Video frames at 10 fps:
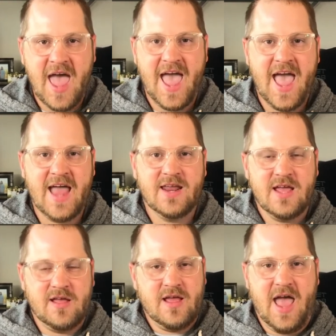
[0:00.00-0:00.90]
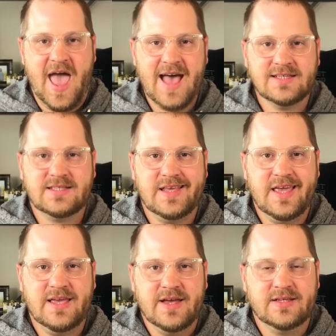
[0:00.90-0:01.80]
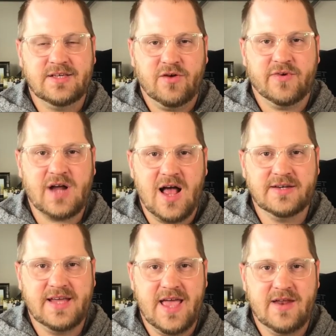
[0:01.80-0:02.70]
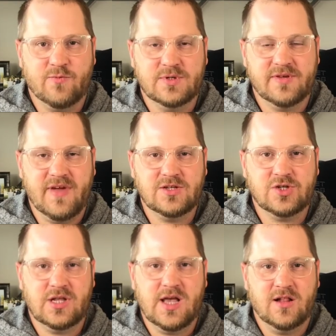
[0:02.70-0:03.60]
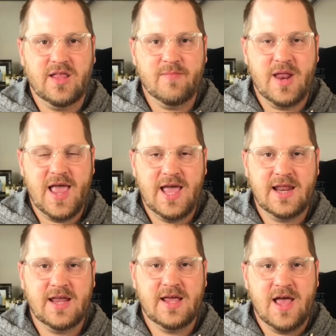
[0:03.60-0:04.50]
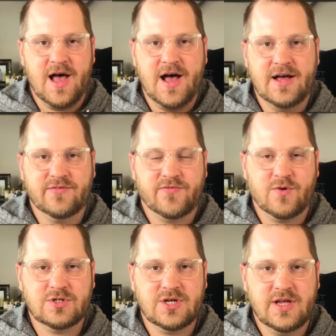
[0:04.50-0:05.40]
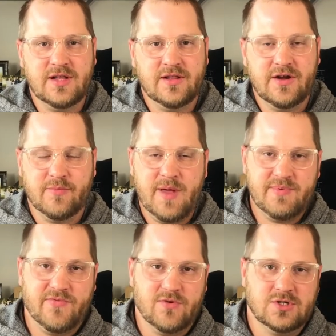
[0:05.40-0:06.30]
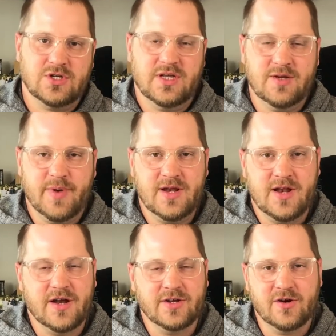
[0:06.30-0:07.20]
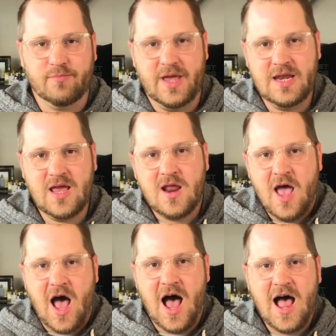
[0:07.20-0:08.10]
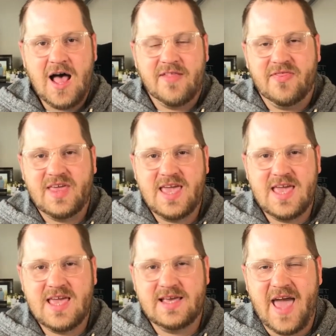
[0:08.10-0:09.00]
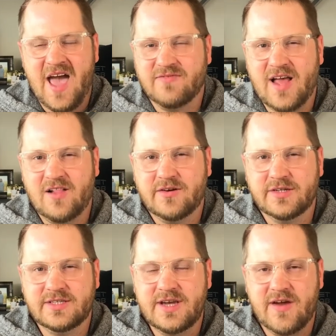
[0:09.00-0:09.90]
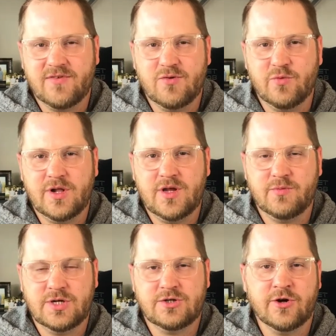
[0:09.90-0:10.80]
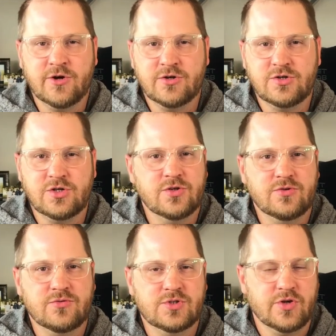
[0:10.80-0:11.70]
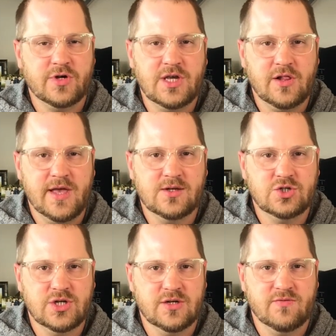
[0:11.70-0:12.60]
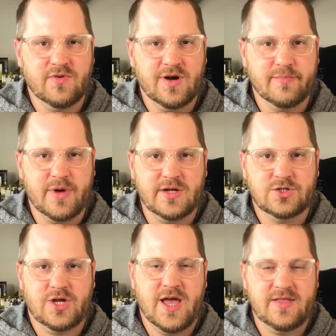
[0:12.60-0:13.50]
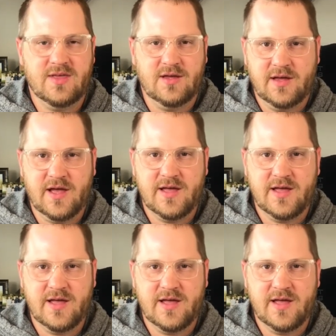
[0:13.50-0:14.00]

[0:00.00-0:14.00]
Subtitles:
And as the silver content was eventually eliminated, unfortunately, or maybe fortunately, depending on your opinion, the half dollars never really returned to circulation very much. I think